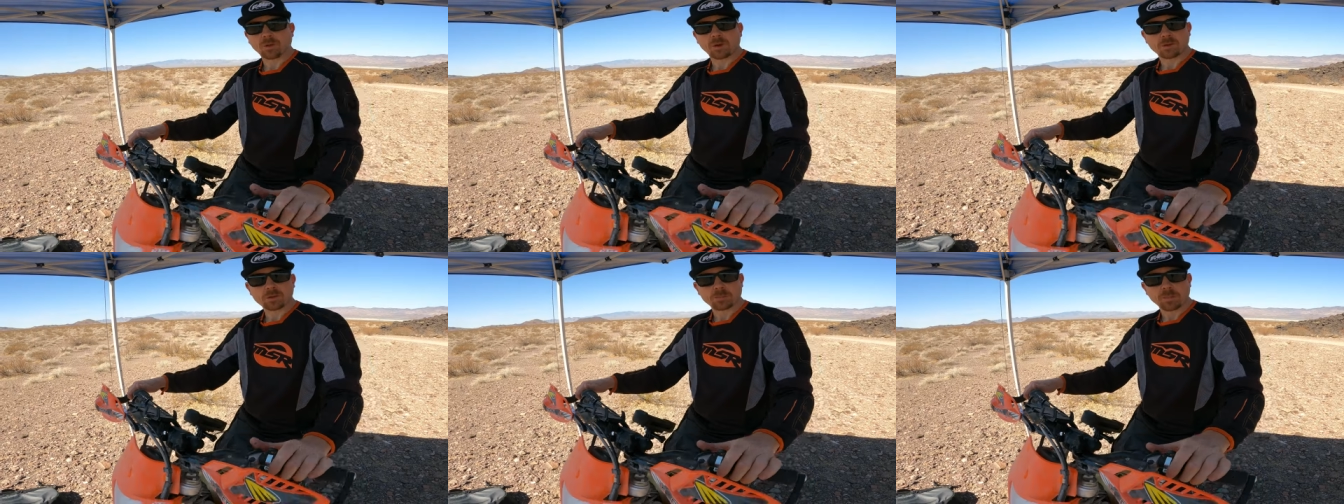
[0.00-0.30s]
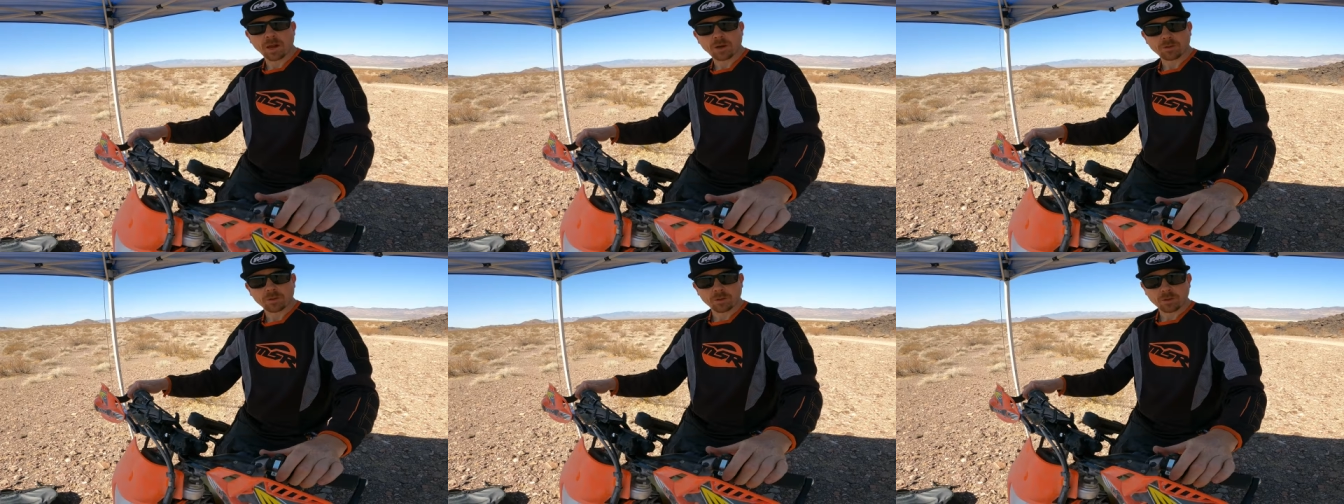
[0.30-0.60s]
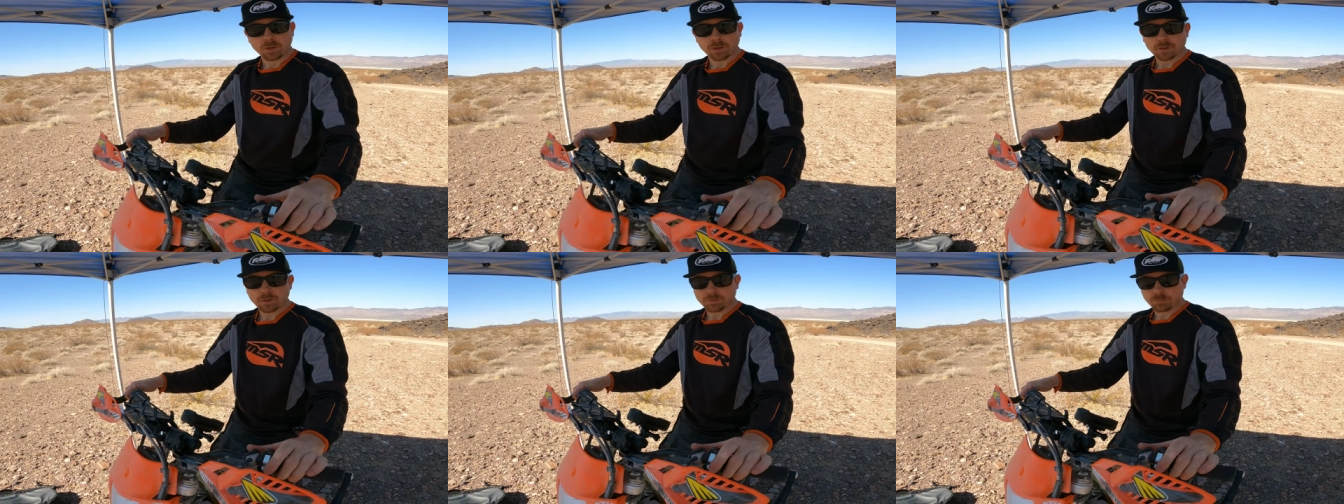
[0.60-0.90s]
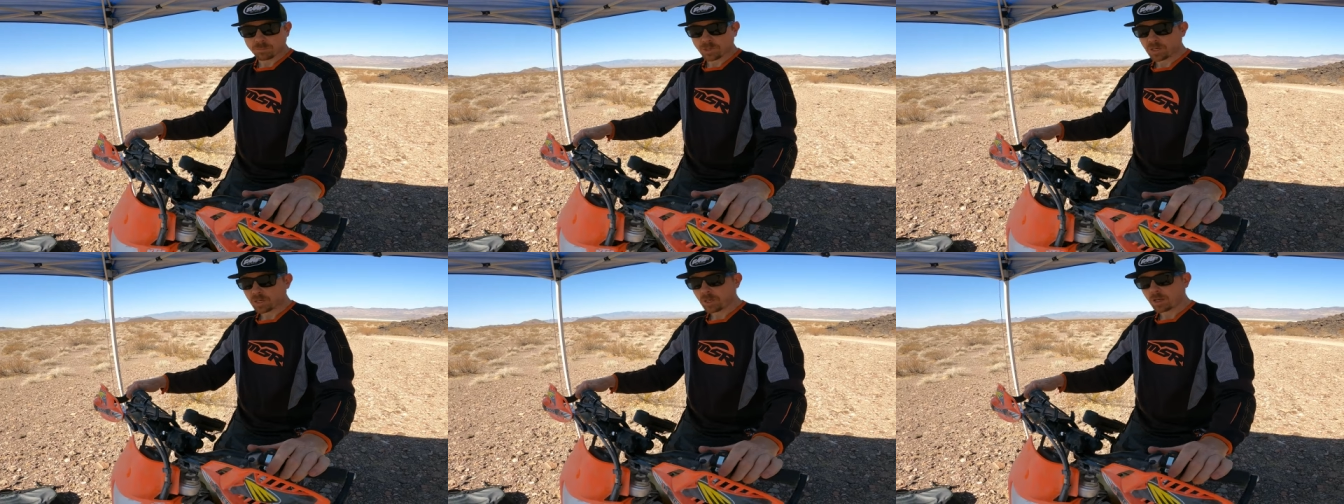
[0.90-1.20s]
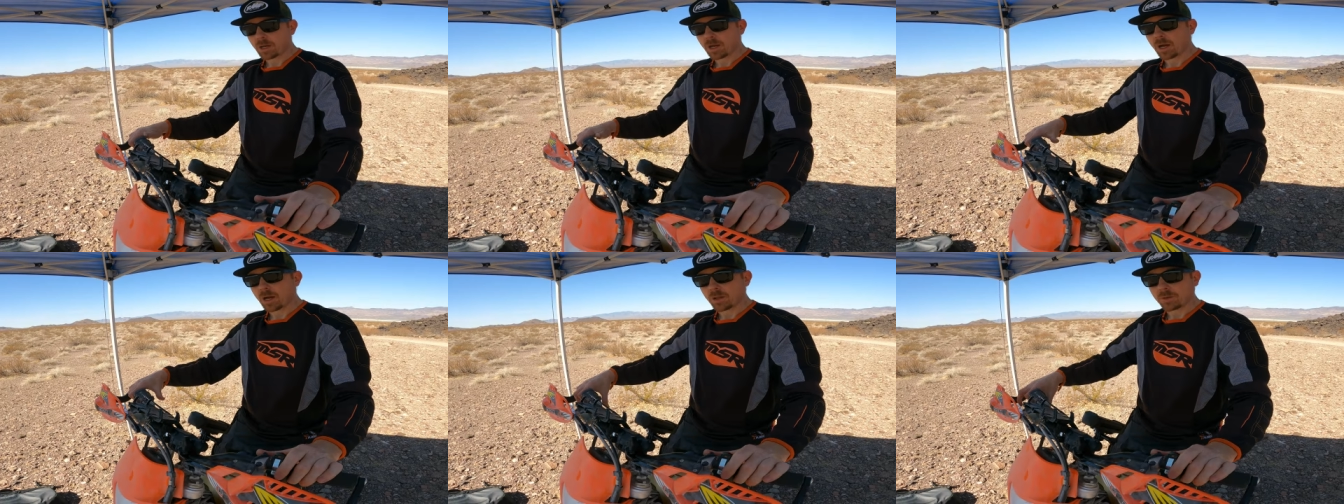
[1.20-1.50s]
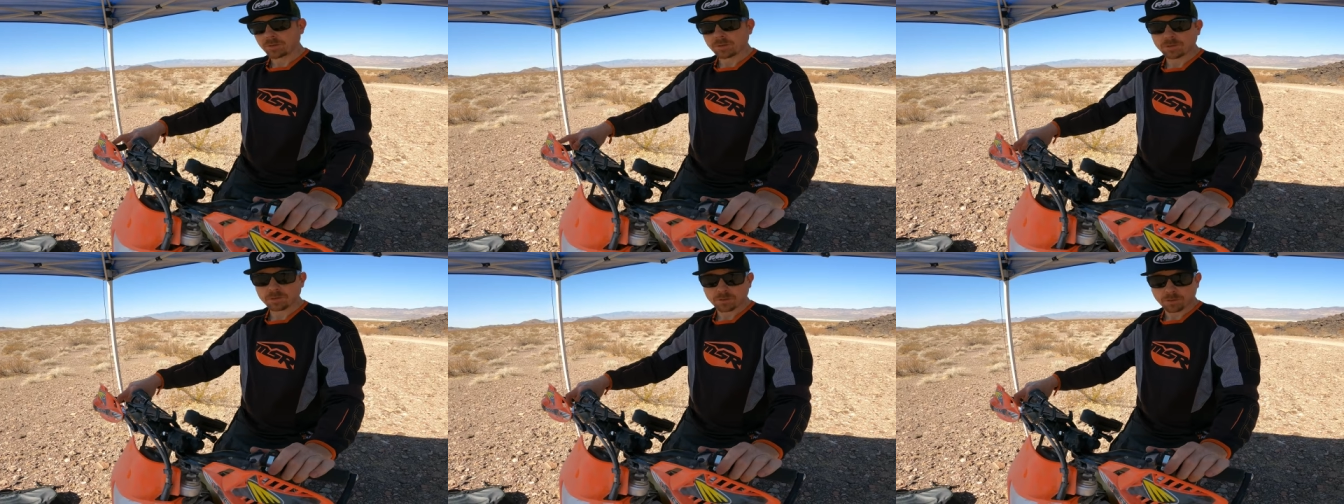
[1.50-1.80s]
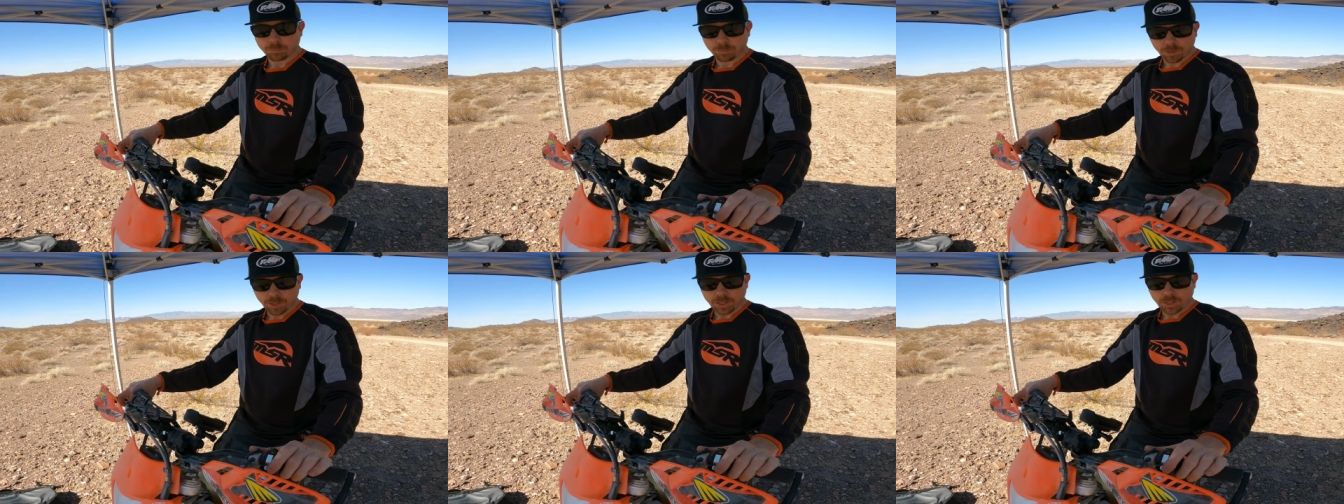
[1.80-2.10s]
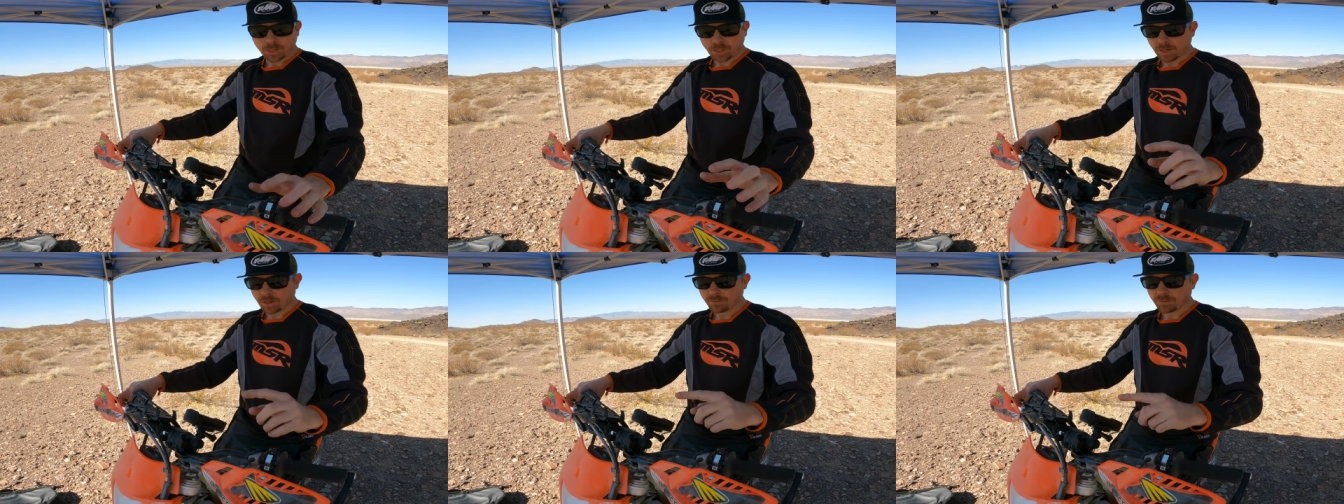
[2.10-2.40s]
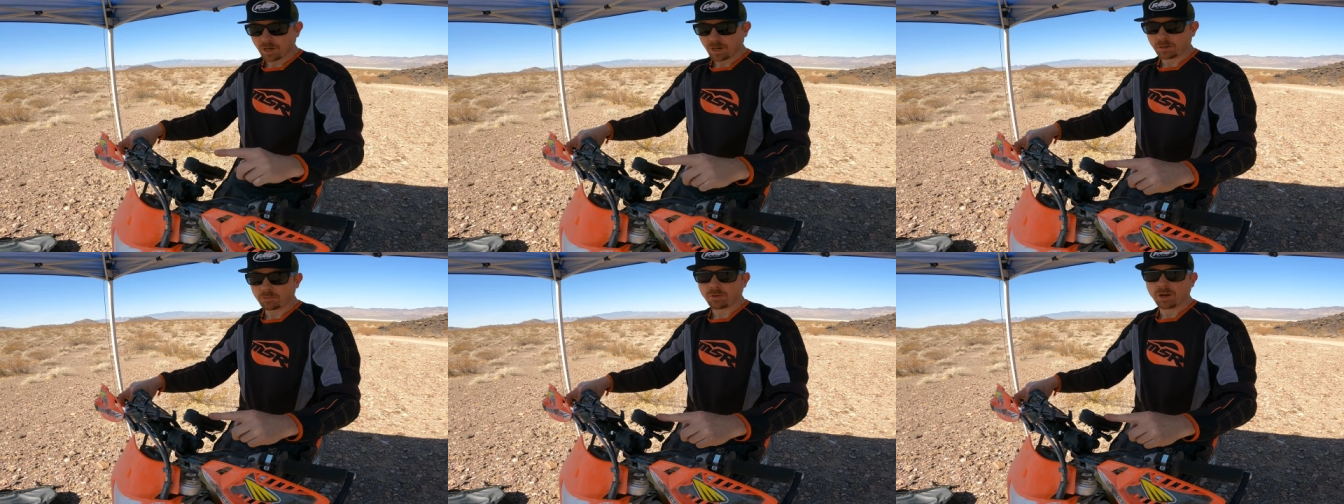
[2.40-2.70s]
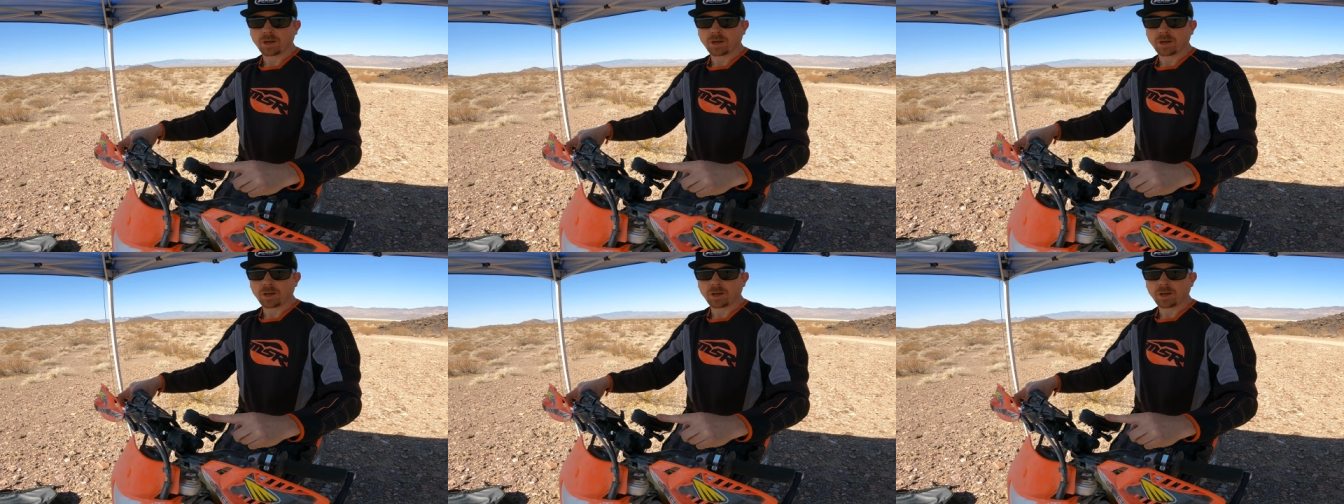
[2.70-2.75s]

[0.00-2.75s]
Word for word: As far as mounting the Beacon on the bike, I've got